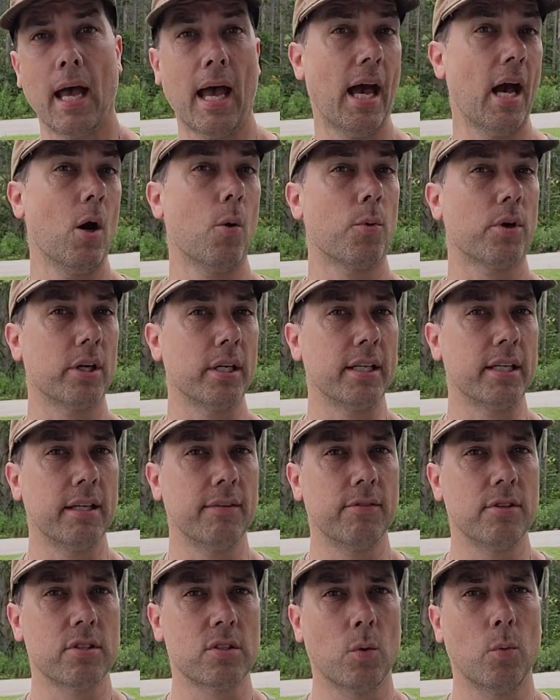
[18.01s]
how we're gonna
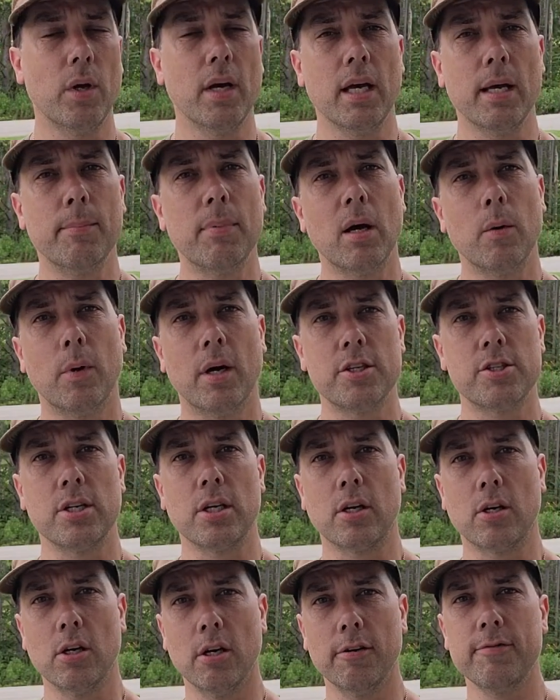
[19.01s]
give this away by
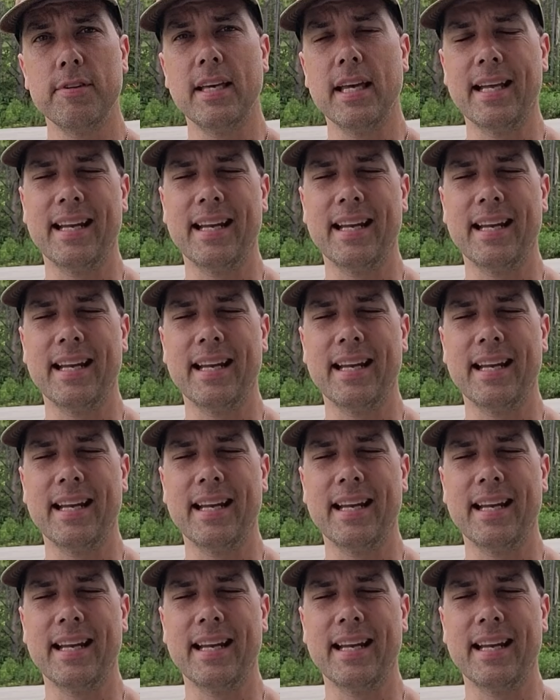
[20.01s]
watching Coffee